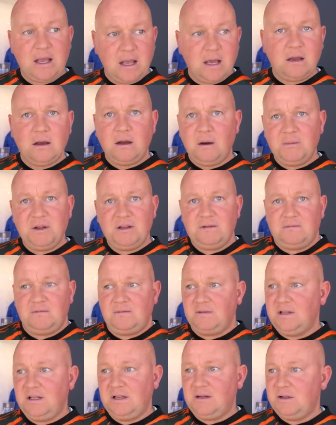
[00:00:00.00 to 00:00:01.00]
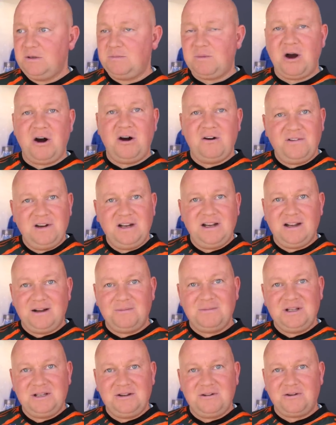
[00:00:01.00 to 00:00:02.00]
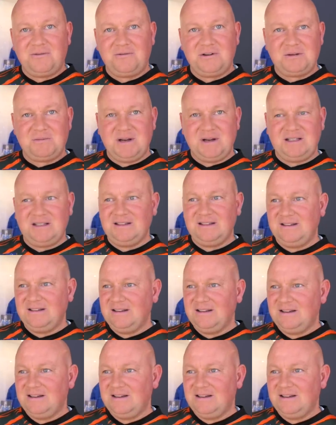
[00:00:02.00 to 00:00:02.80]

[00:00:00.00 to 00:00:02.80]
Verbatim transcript: yeah. I mean, he's part of it. I mean, you've got to respect it.